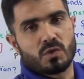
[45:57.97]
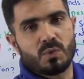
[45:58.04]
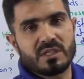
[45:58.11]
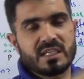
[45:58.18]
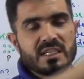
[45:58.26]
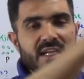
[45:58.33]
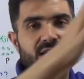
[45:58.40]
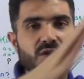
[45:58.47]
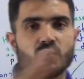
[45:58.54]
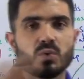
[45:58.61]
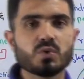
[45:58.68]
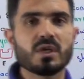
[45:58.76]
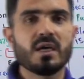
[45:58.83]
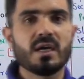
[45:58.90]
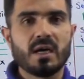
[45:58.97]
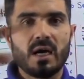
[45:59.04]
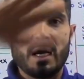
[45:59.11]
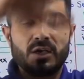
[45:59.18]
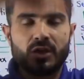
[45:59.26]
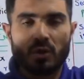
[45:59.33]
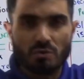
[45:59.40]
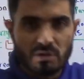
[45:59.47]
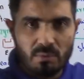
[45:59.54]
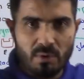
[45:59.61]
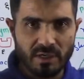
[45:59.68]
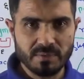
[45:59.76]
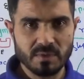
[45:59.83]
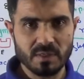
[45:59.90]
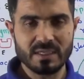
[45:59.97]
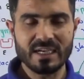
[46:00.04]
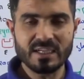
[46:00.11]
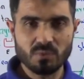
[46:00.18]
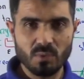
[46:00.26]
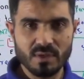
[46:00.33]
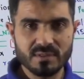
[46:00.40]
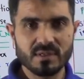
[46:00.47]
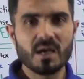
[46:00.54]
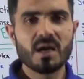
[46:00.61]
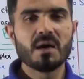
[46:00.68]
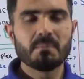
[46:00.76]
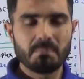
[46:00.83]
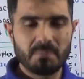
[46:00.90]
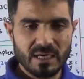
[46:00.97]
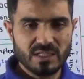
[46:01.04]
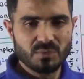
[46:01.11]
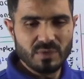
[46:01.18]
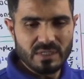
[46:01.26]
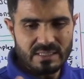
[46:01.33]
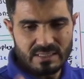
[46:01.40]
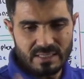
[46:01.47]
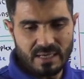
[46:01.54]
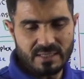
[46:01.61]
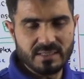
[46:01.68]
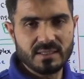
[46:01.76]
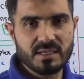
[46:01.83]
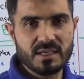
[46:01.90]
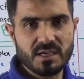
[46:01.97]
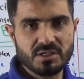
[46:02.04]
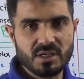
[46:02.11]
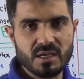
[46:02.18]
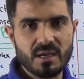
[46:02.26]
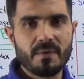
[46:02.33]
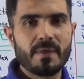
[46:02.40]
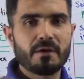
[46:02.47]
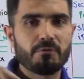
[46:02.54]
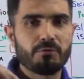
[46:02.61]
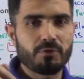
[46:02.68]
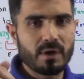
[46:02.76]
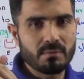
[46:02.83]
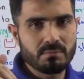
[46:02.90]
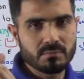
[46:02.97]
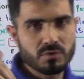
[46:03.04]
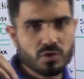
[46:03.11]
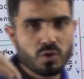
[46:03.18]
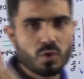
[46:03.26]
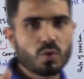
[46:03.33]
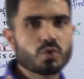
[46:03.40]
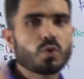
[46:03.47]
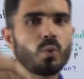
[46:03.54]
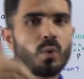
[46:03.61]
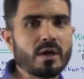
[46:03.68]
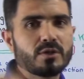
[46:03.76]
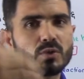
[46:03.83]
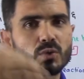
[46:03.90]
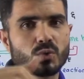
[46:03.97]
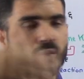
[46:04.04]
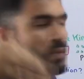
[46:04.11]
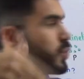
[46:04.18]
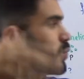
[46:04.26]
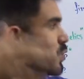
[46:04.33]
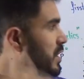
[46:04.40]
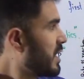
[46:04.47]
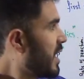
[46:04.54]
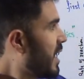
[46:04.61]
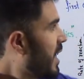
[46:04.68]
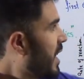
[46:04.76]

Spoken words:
We did not use a huge amount of substrate at once, but we started the reaction from 0 to 1 to 2 to 3.